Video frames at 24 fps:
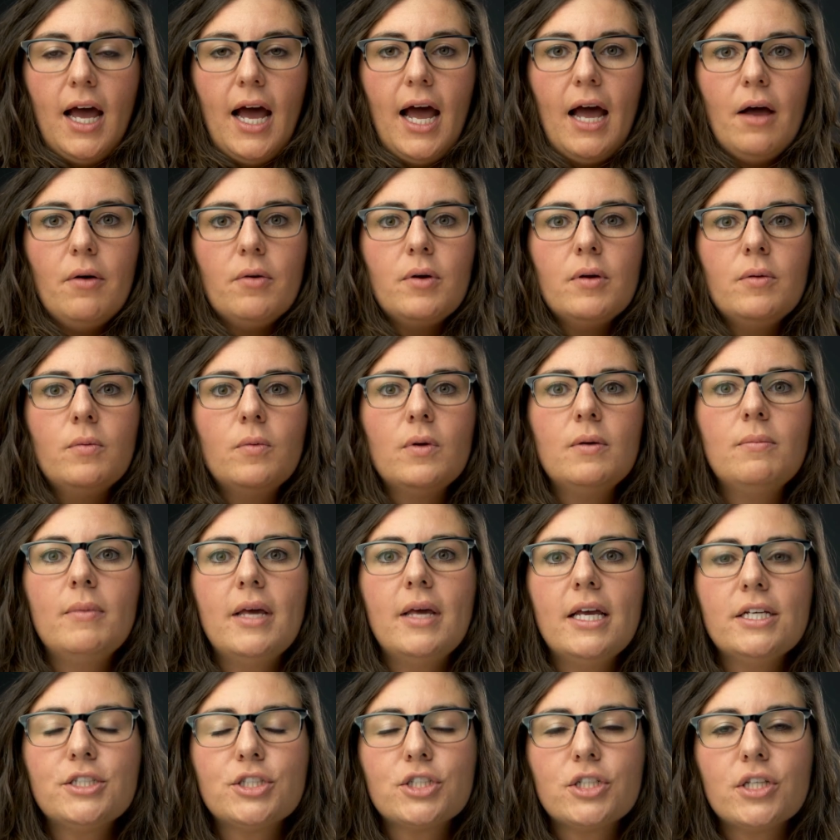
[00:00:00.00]
How can we
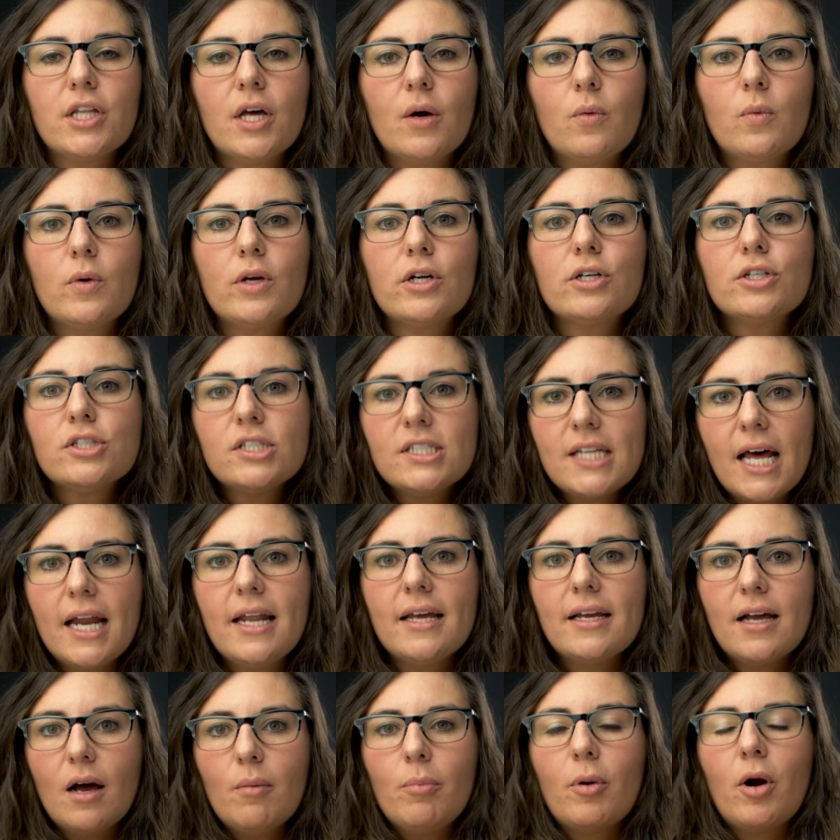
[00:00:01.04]
make sure that we are
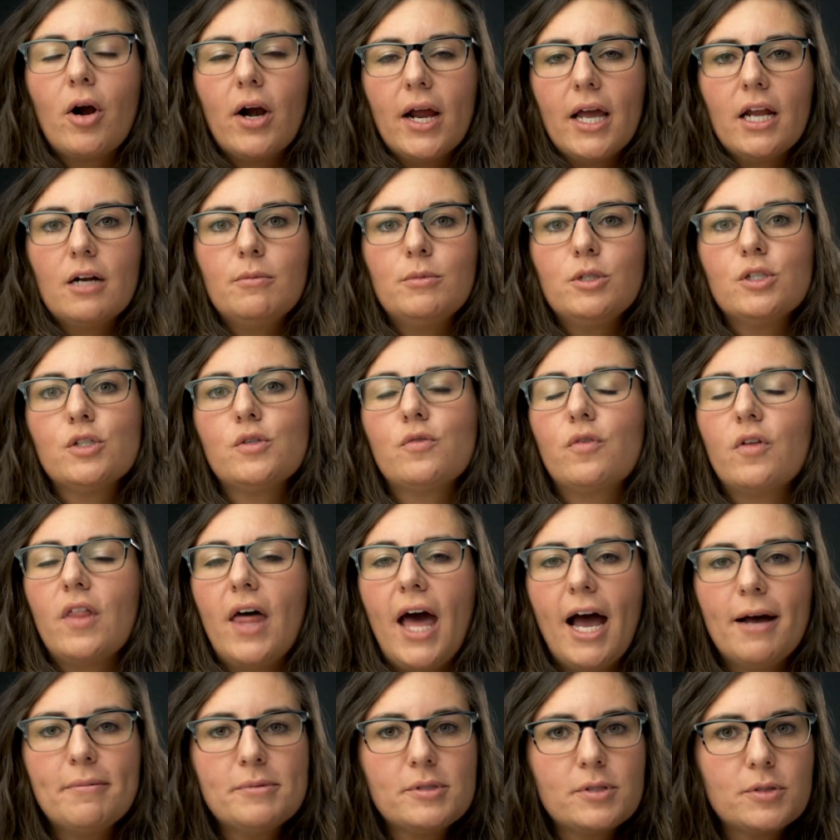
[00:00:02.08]
setting up our animals for the
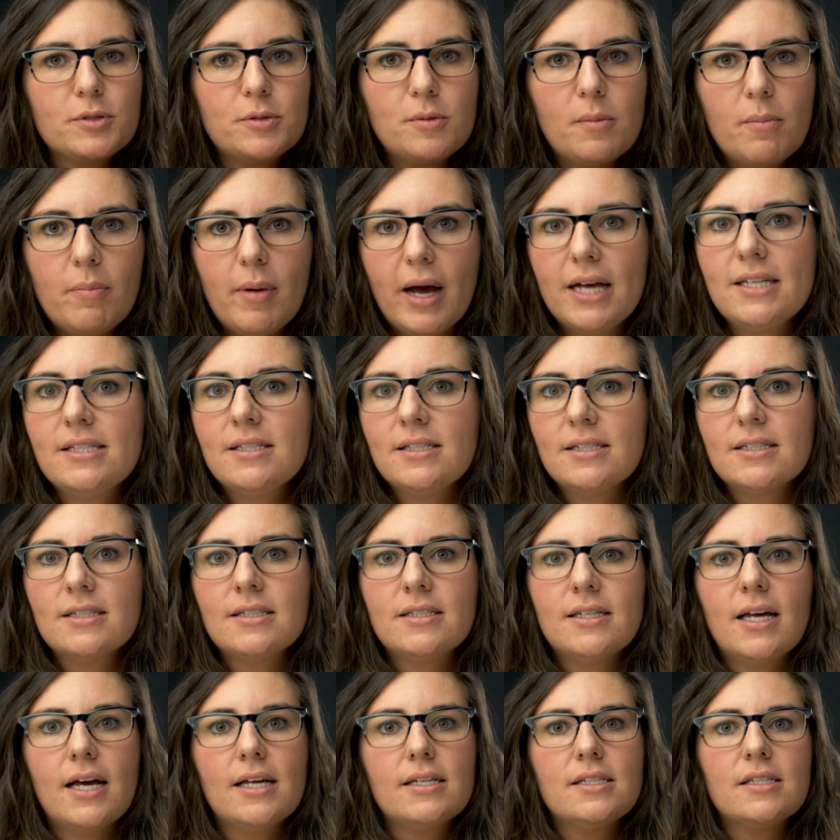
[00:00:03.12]
absolute best
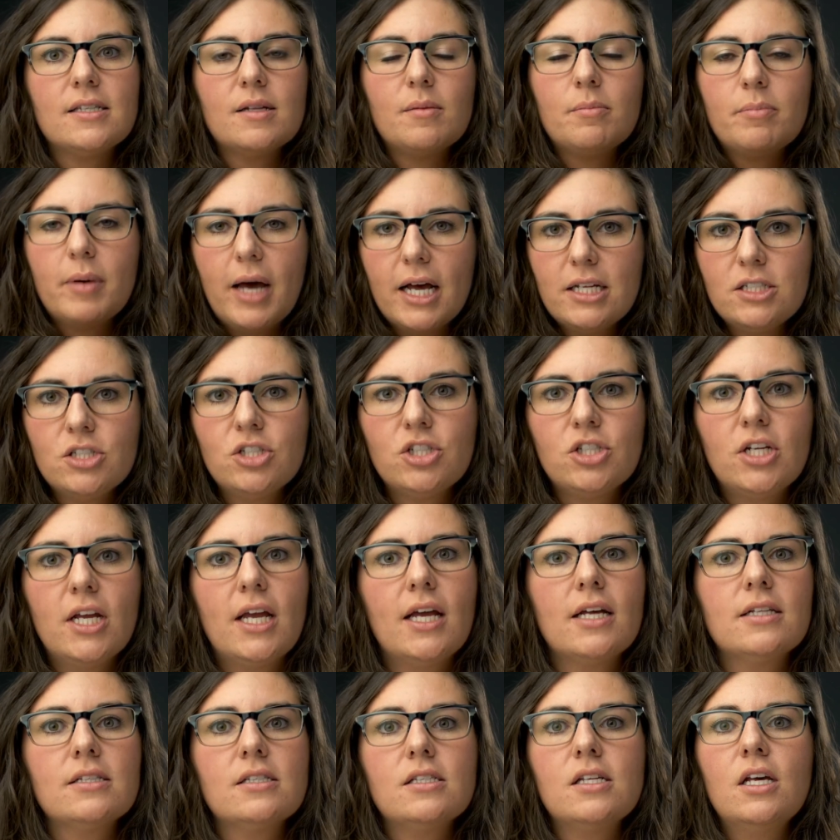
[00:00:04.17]
success, the best
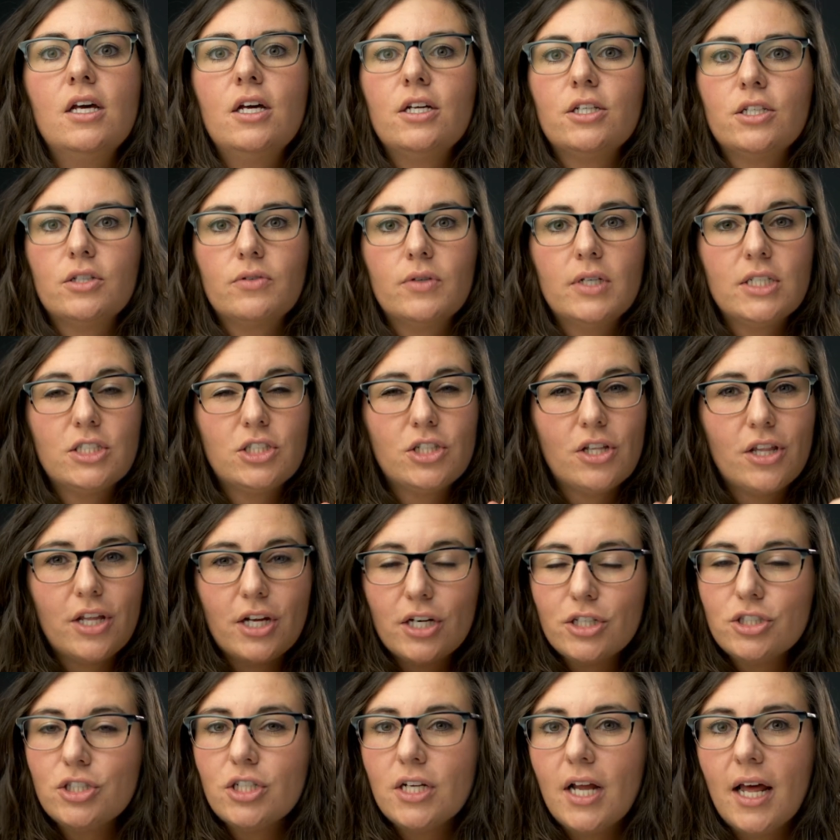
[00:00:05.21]
chance to reach
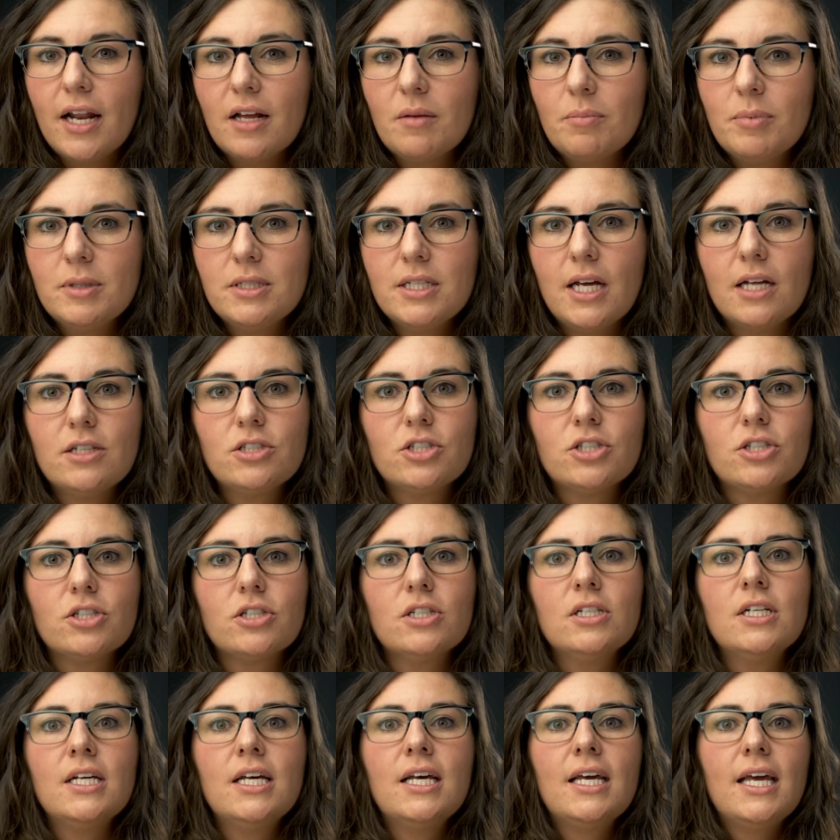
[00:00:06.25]
their genetic
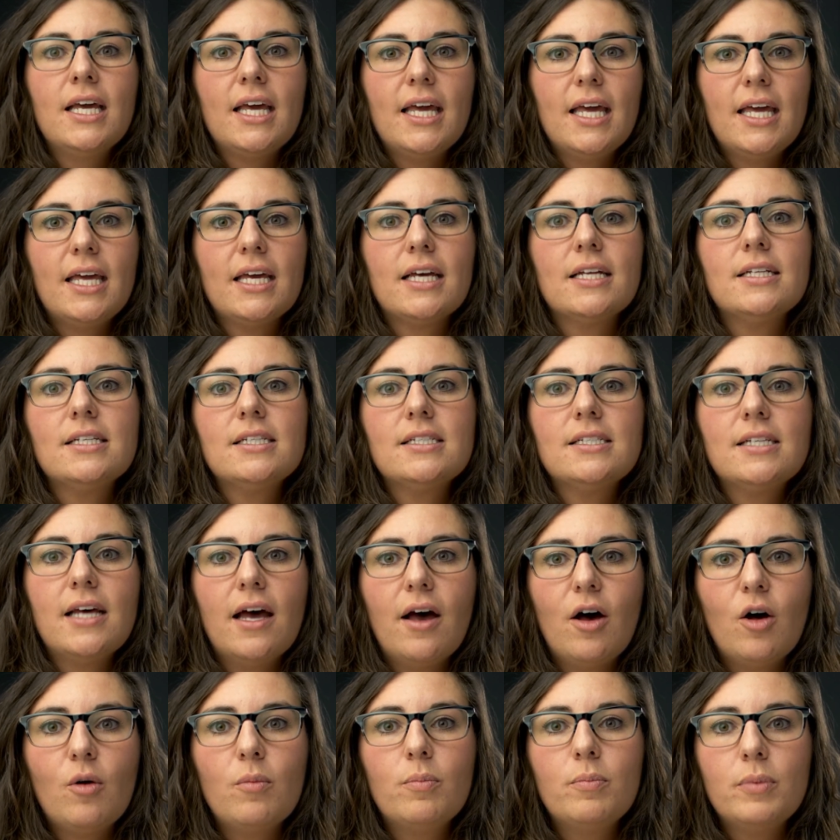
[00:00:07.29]
potential, and to
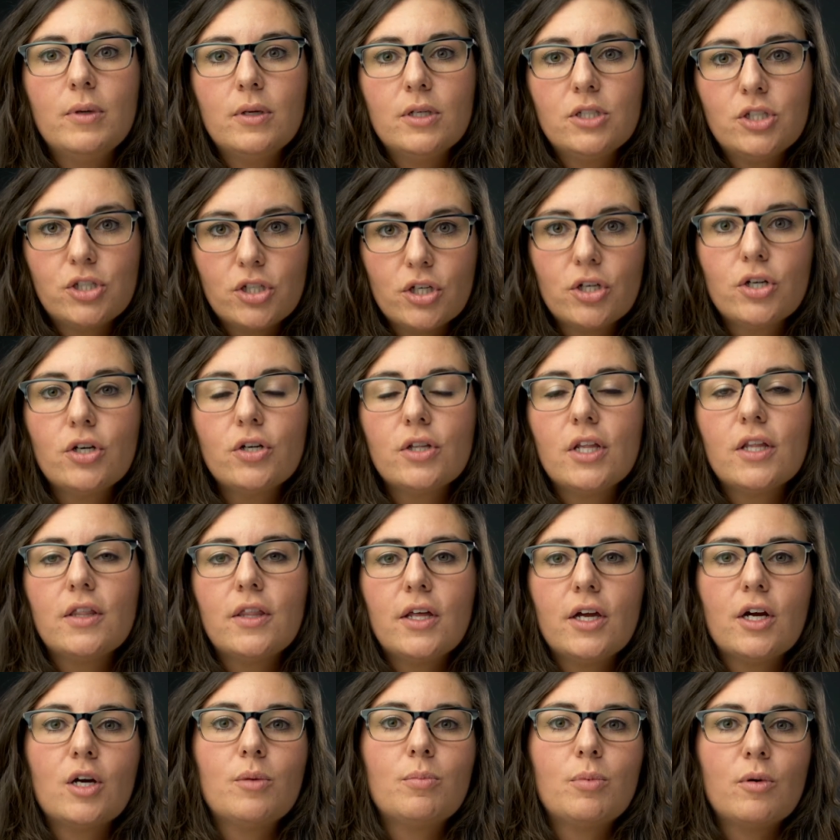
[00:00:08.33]
help be sure that
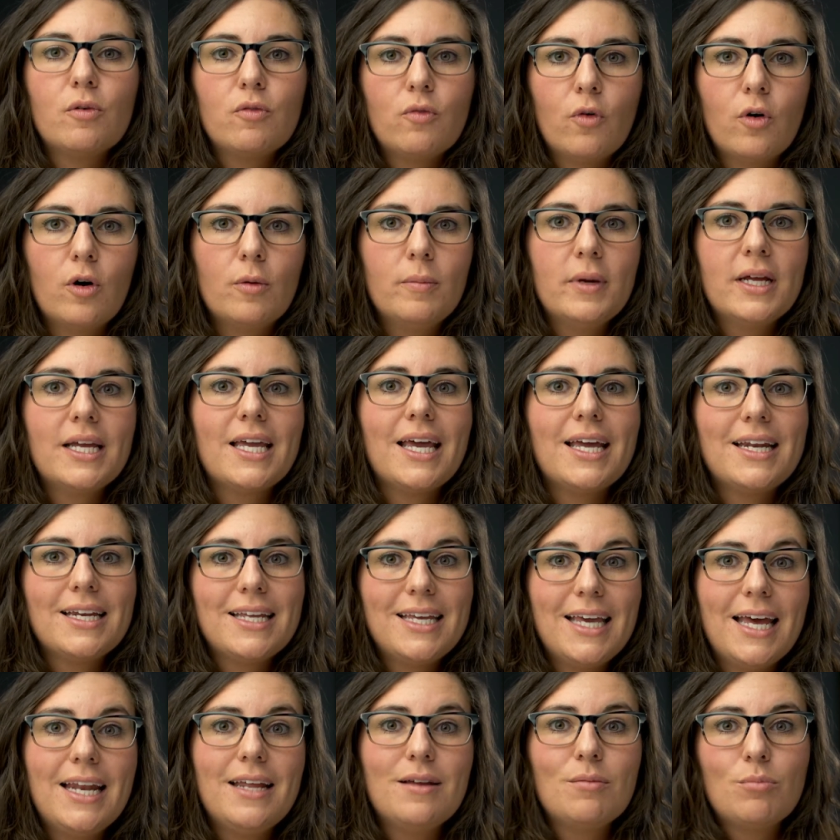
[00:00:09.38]
they are performing and
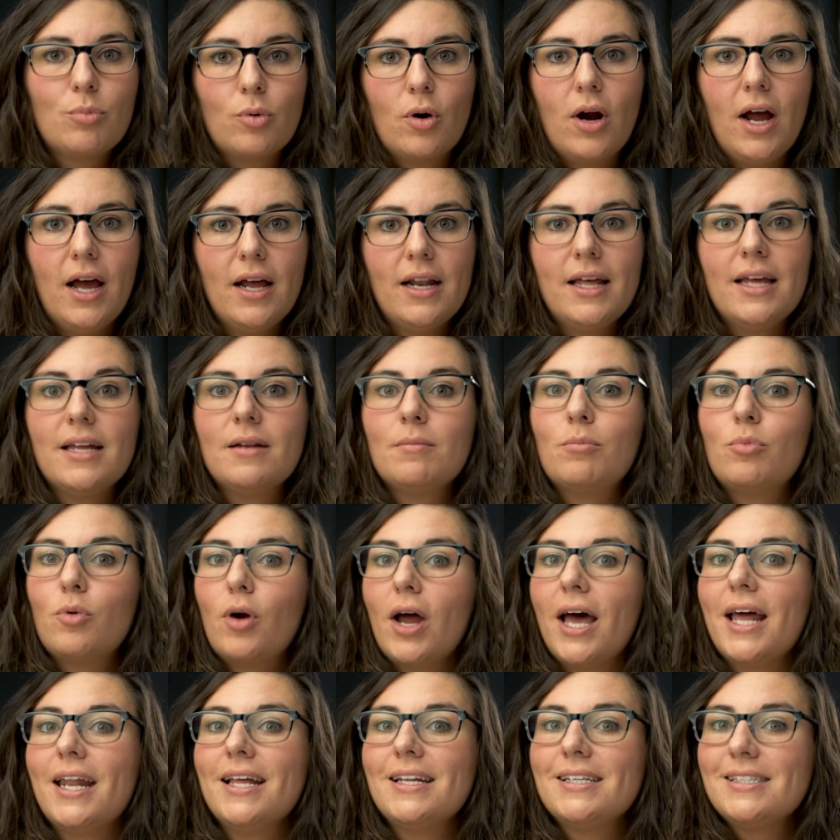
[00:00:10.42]
getting bred and
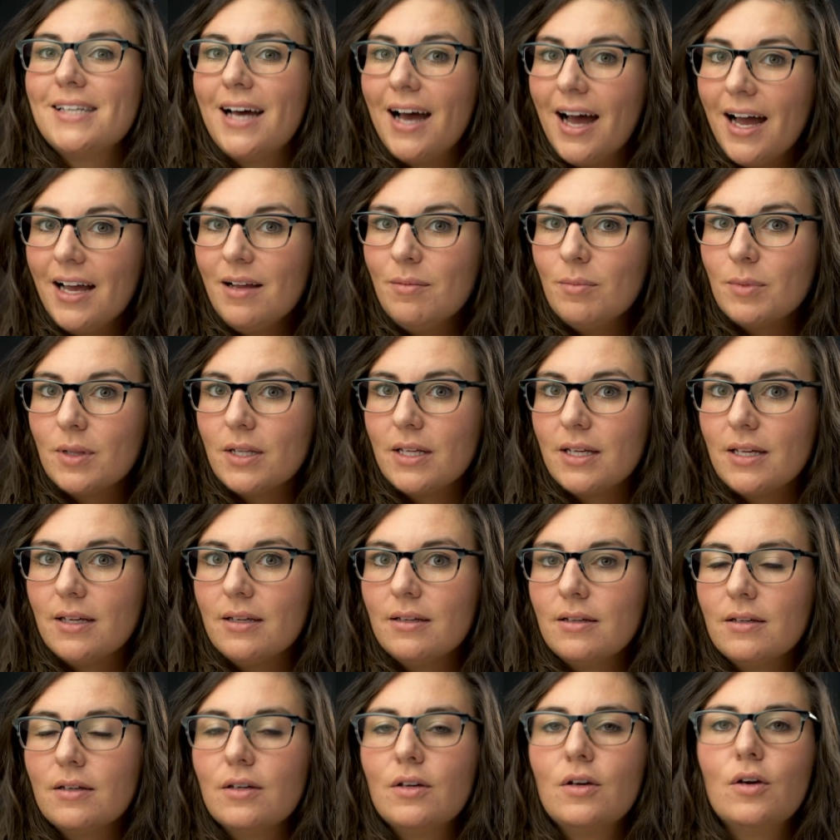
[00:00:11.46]
bred
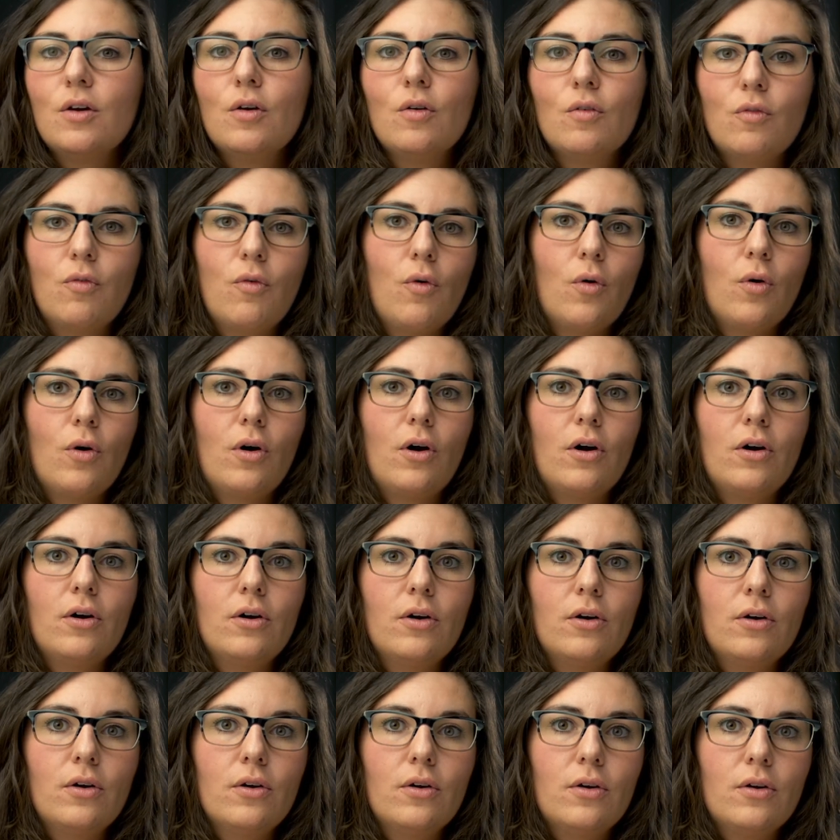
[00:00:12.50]
timely for
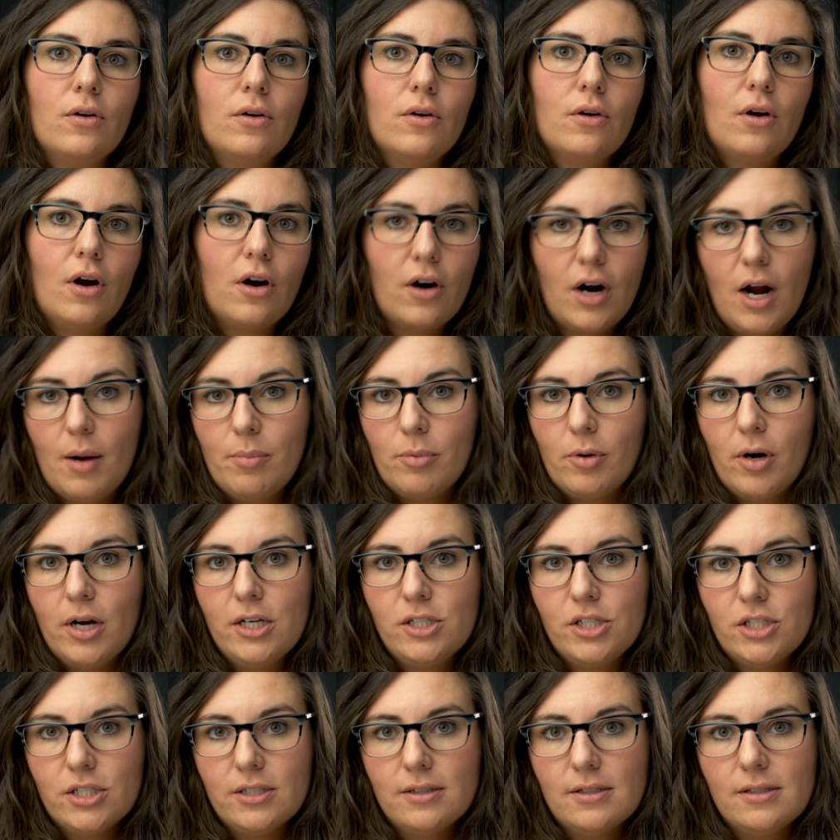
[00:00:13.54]
our
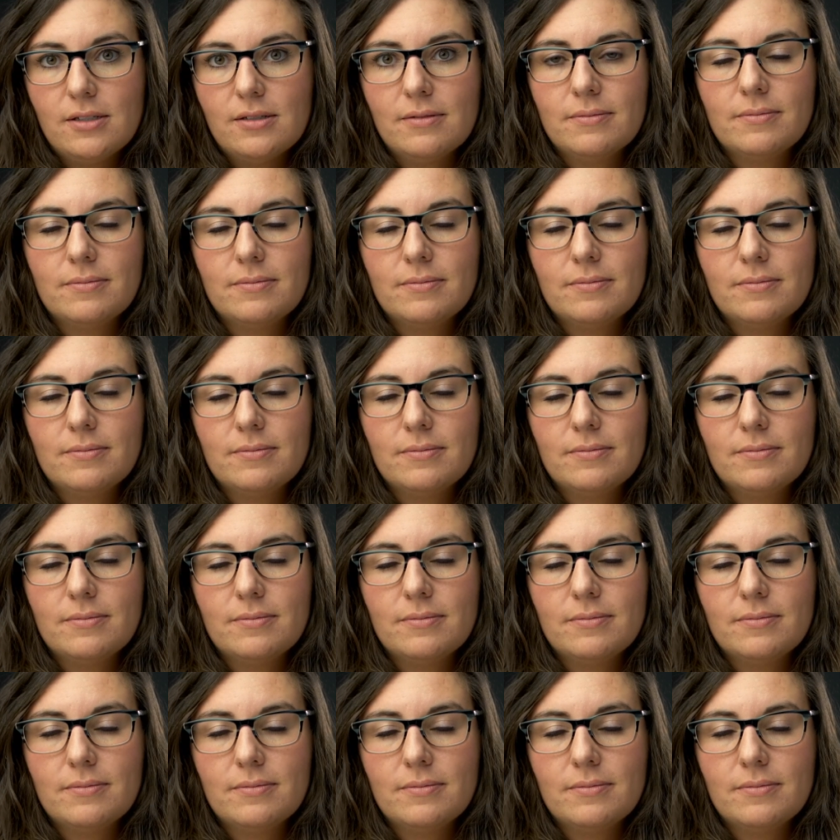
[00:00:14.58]
operations.